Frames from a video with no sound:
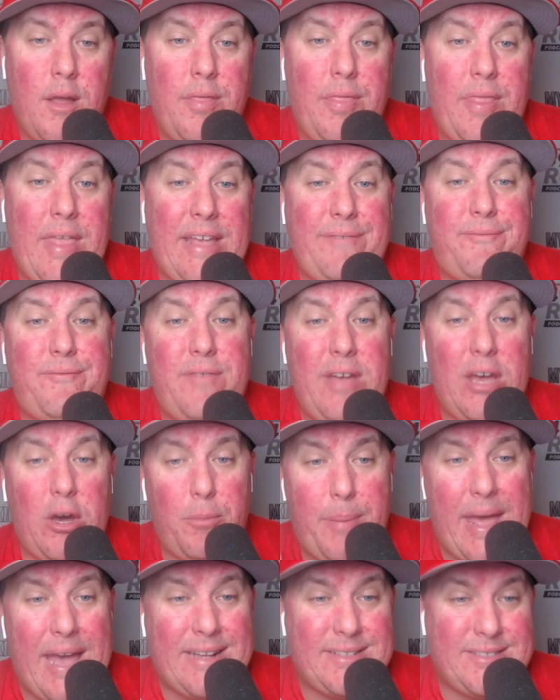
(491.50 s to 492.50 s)
They fell
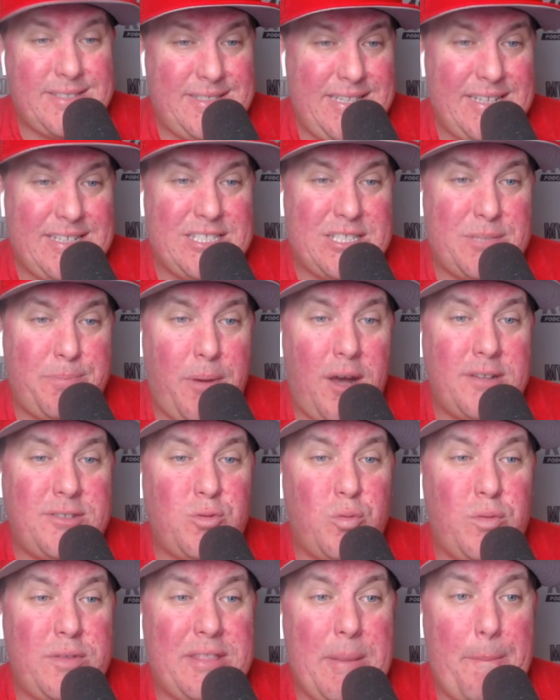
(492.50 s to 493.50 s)
back six
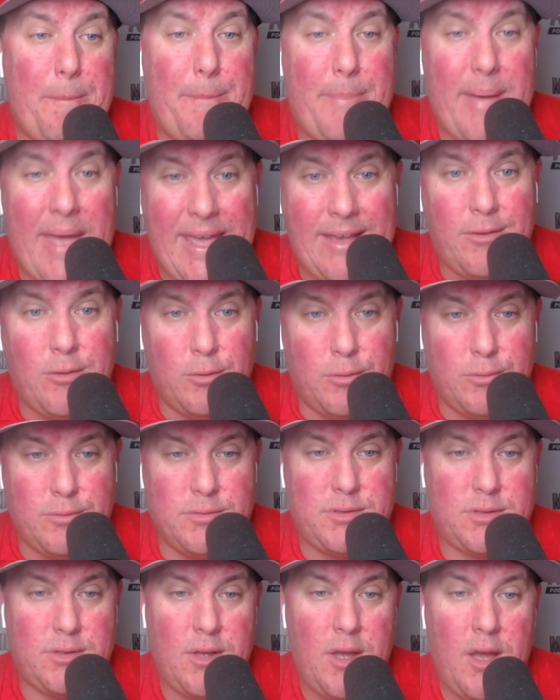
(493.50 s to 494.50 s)
spots with the
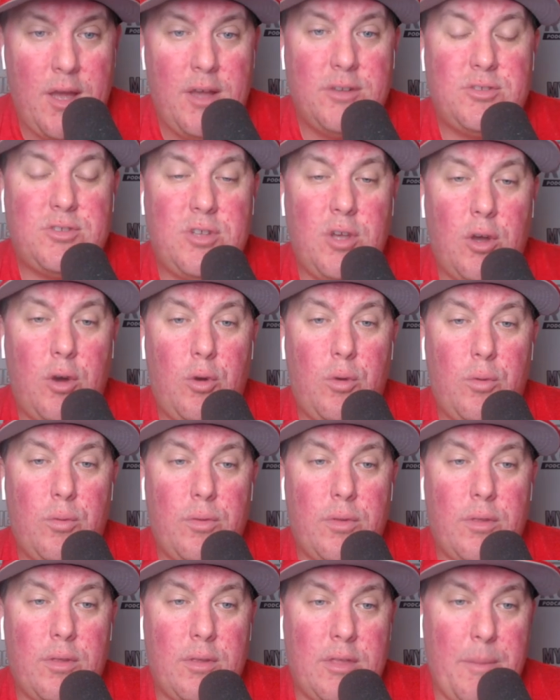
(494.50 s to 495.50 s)
Bengals.
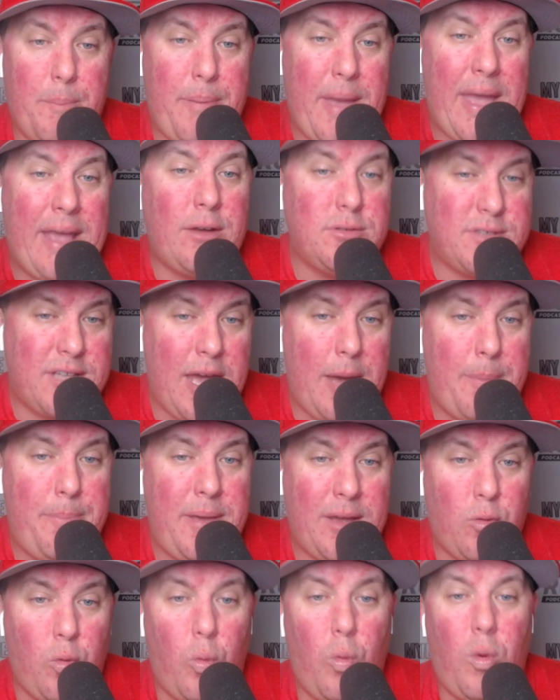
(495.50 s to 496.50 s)
So the Bengals got
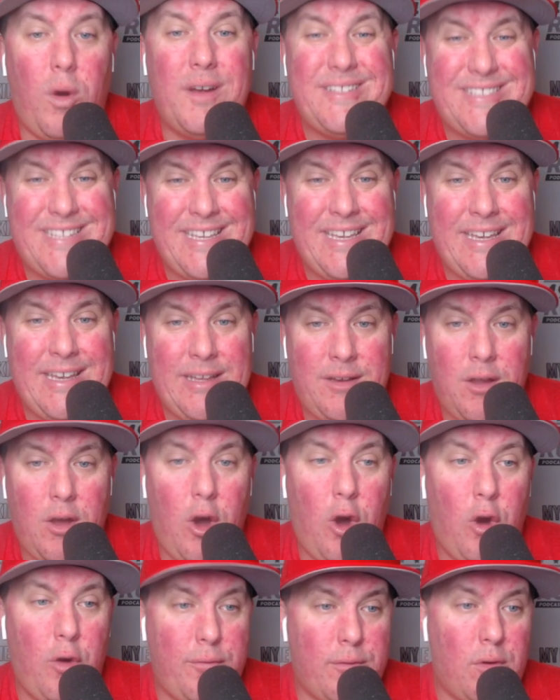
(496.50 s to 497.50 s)
pick 110
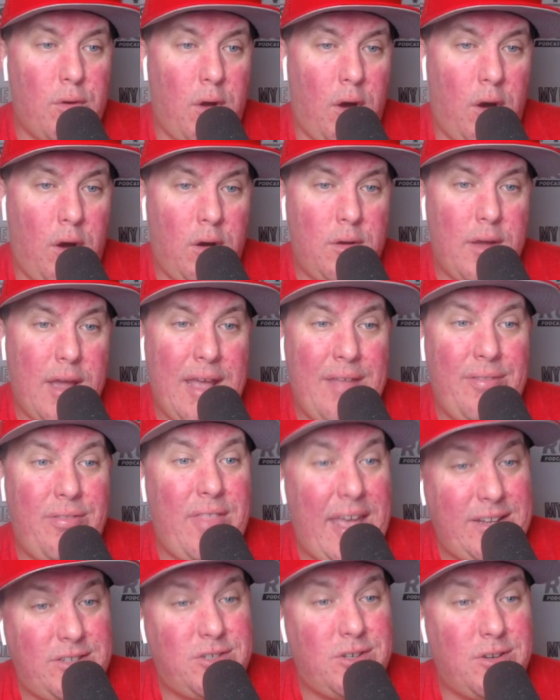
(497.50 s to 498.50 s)
overall, and
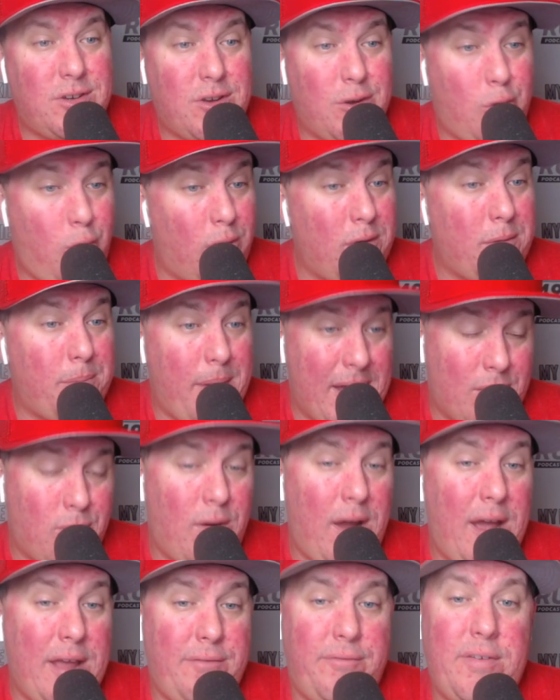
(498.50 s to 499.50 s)
they took a quarterback,
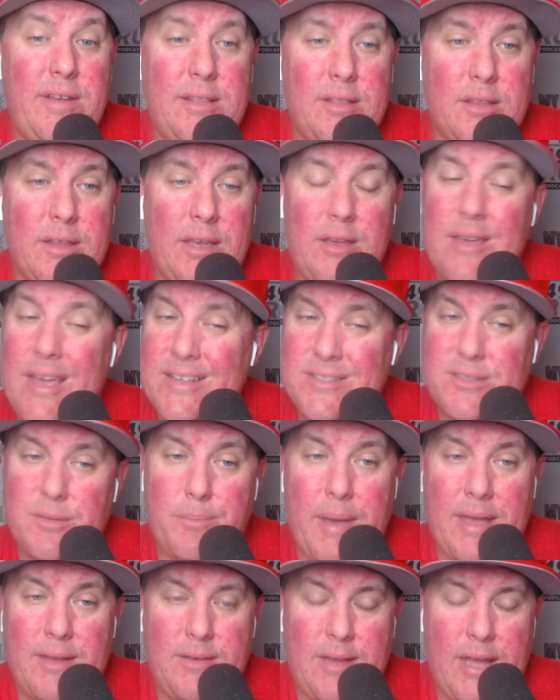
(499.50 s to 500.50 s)
Ryan Finley, hasn't
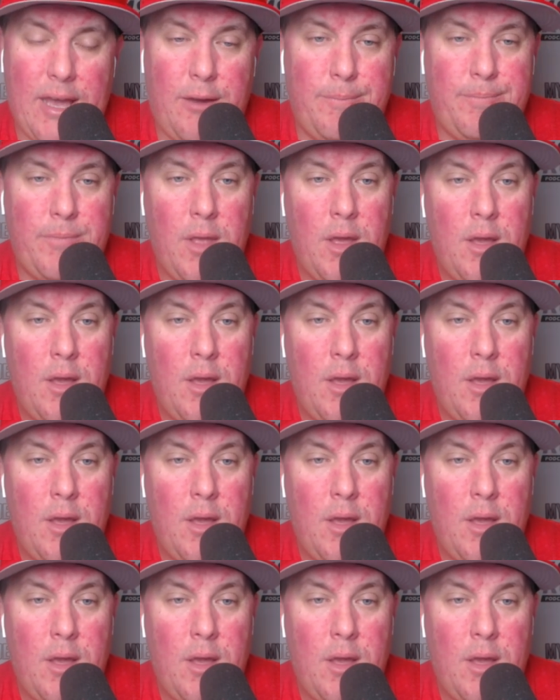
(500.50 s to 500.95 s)
panned out.